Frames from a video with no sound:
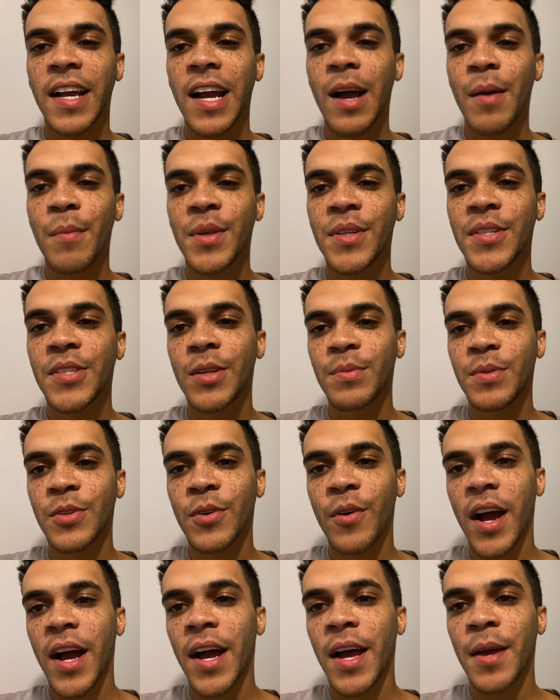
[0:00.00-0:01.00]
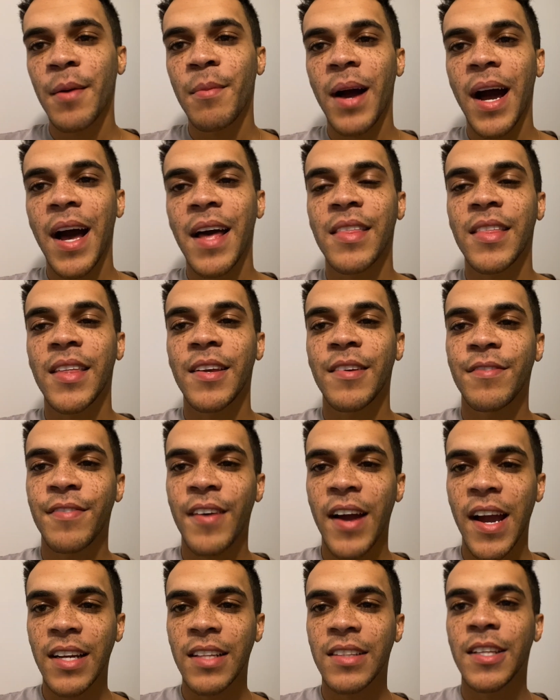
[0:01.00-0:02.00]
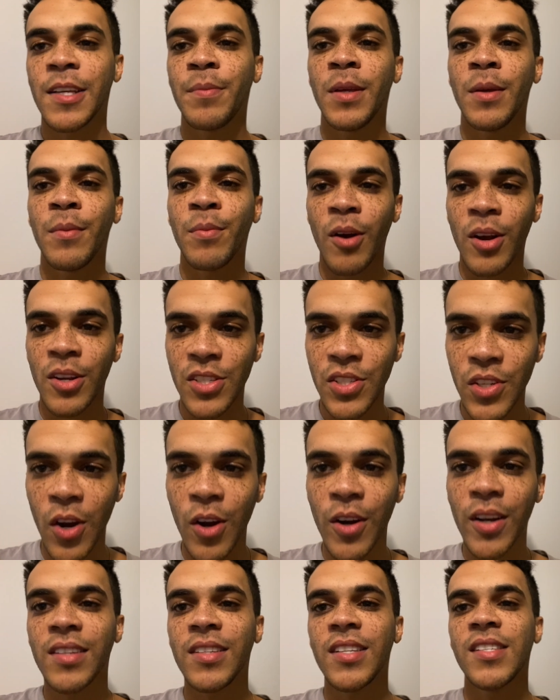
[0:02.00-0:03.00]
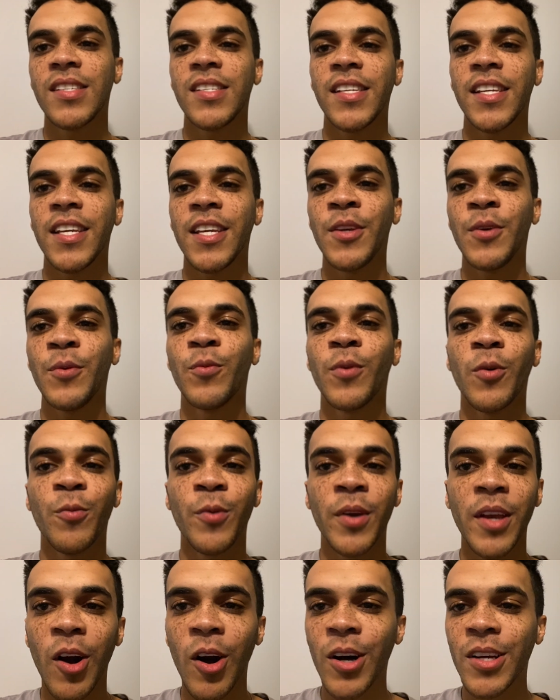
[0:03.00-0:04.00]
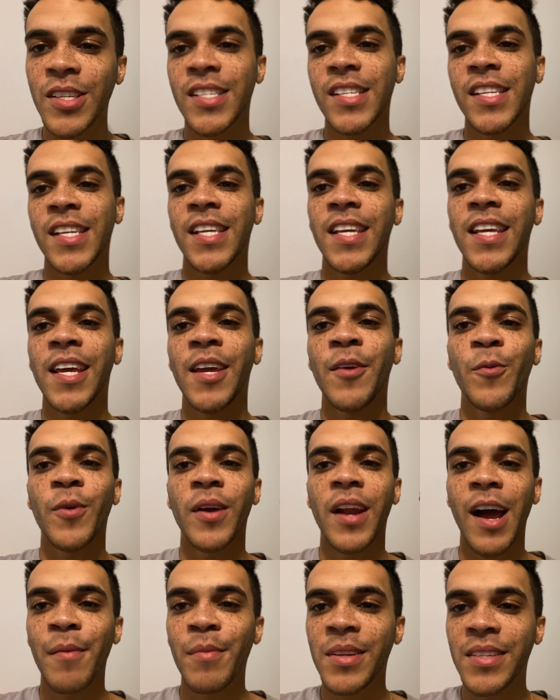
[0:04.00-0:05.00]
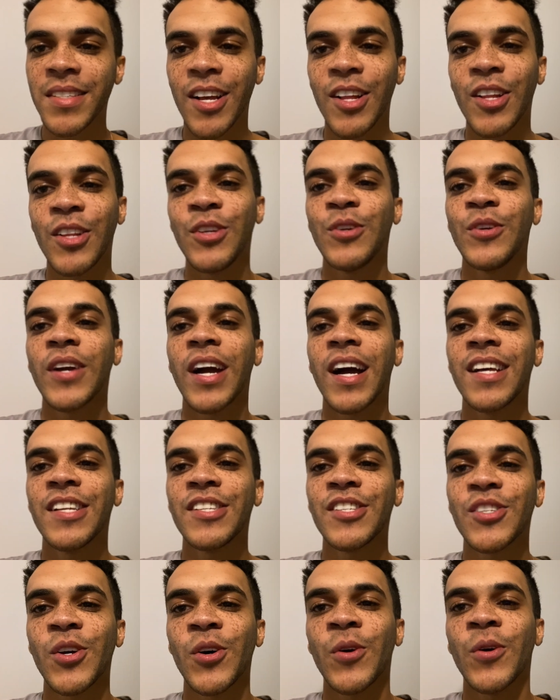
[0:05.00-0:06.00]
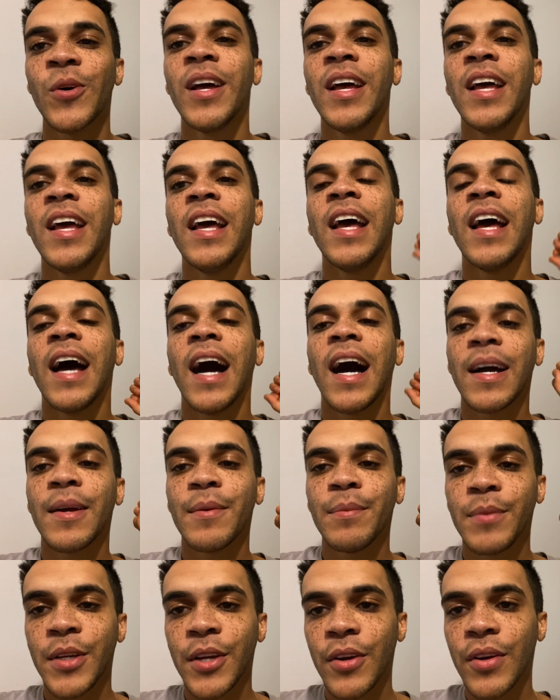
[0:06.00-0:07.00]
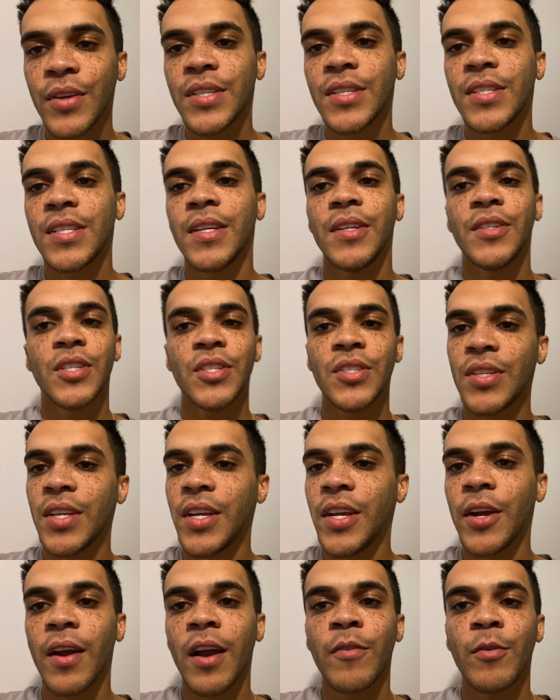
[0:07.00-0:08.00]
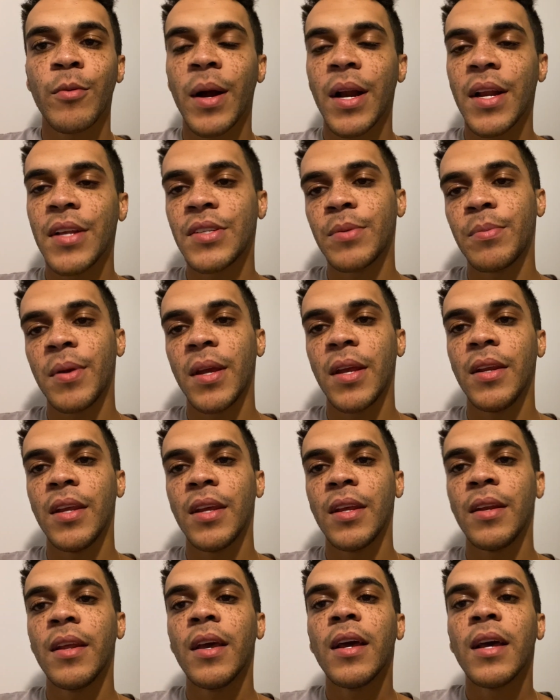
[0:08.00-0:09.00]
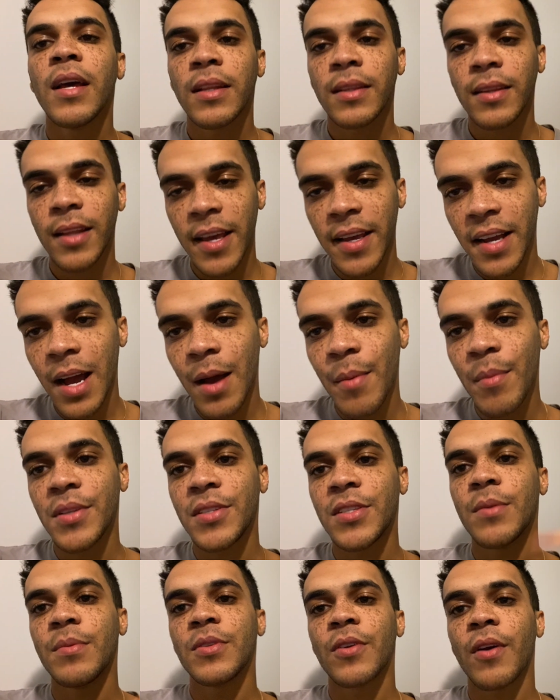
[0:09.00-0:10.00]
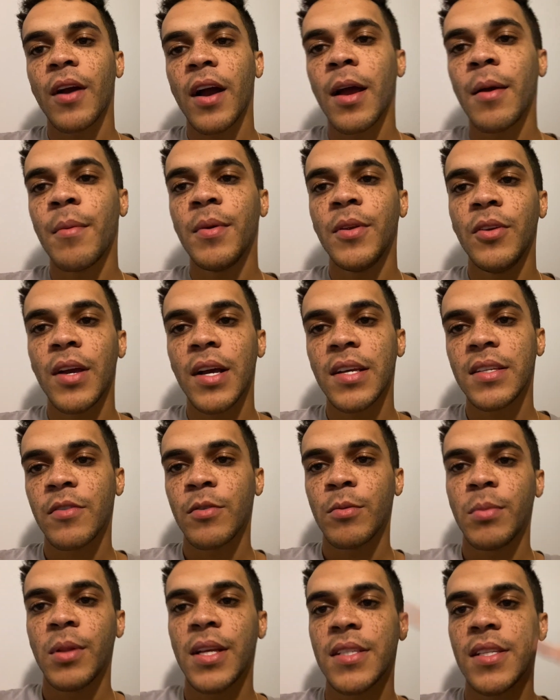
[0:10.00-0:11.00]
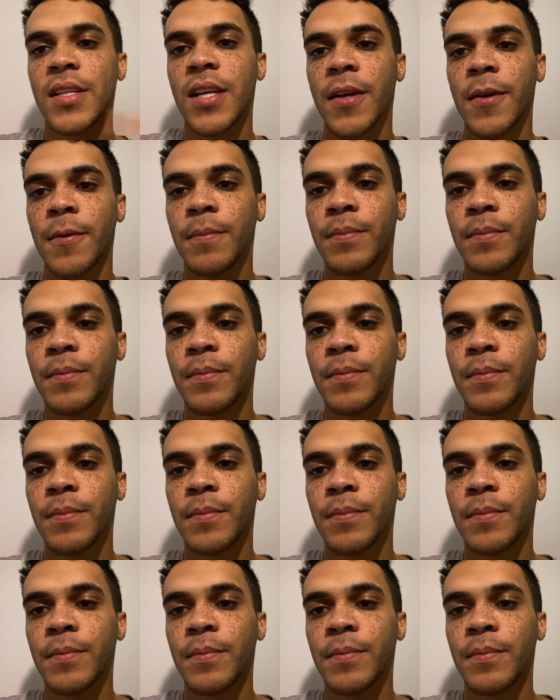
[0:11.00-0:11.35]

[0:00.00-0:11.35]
comment, subscribe. I think finally people are starting to see what we all see and what I've been telling you guys. So I'm curious just to hear everybody's opinion. Like, comment, subscribe, and you guys have a blessed day.